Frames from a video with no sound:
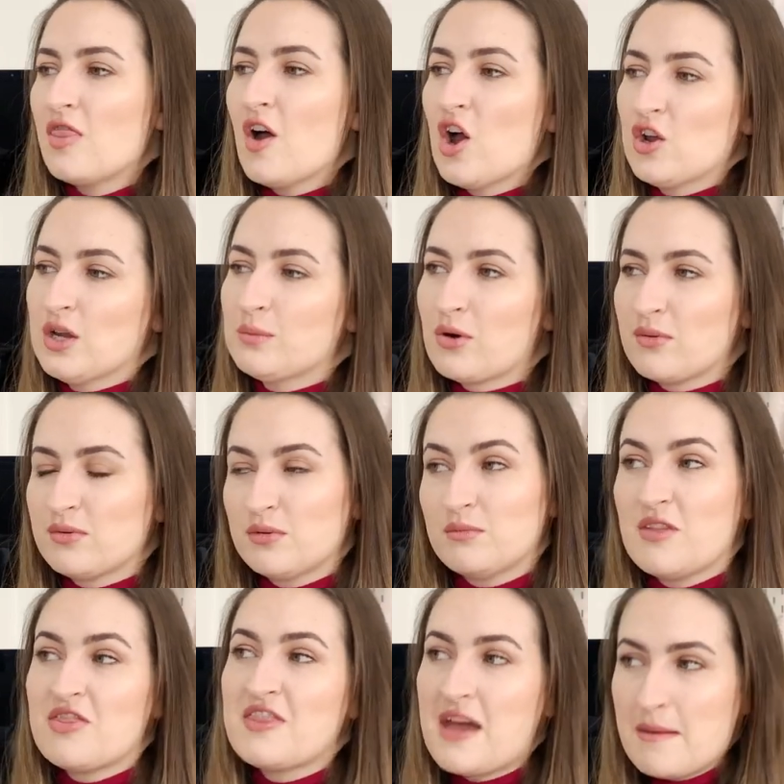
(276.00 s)
The only problem
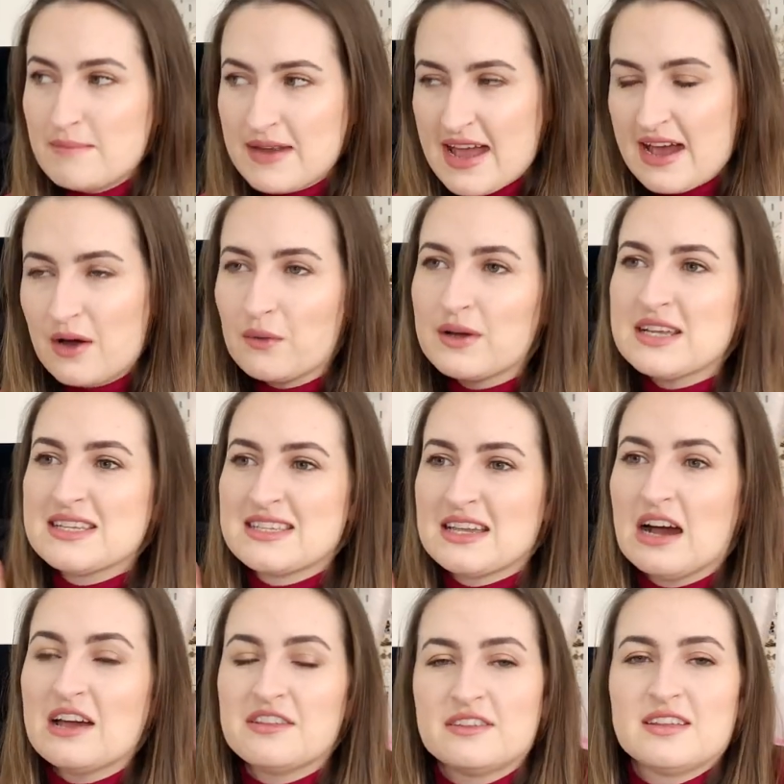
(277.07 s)
with them now is
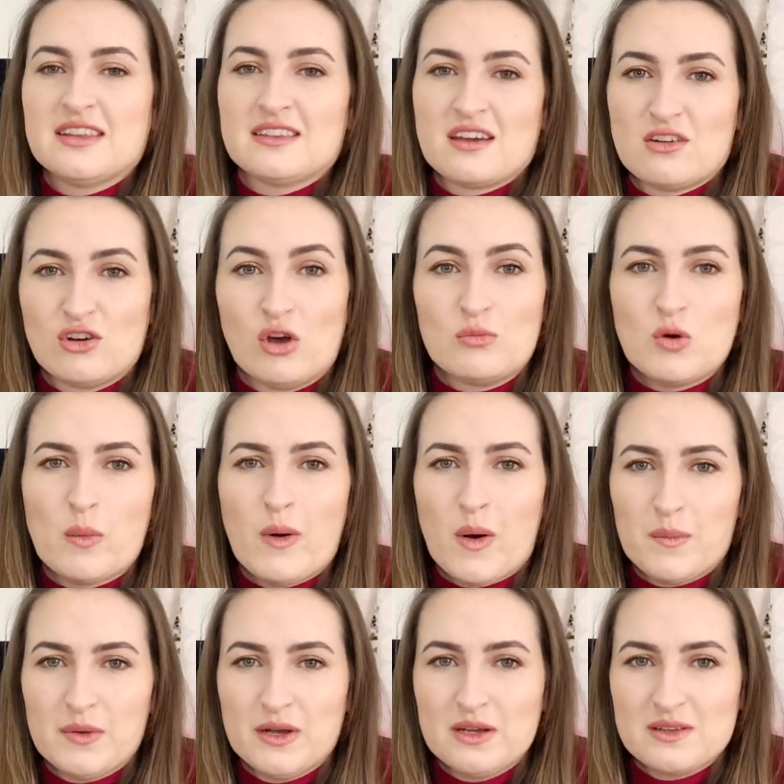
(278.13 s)
that I think they're a lot more
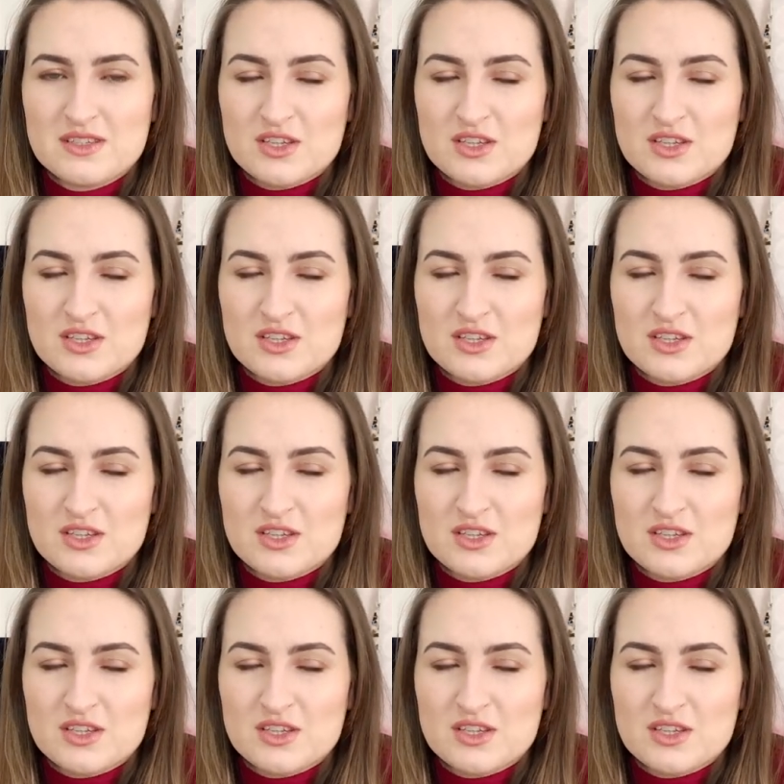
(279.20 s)
popular,